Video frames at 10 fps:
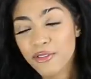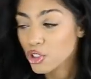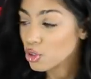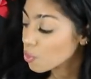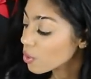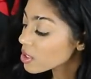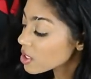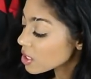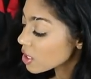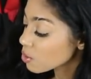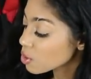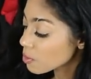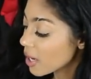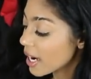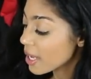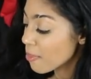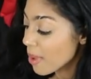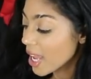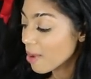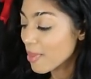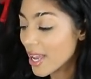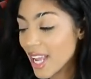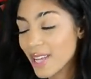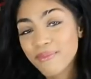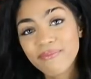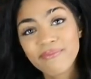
If someone steals my baby,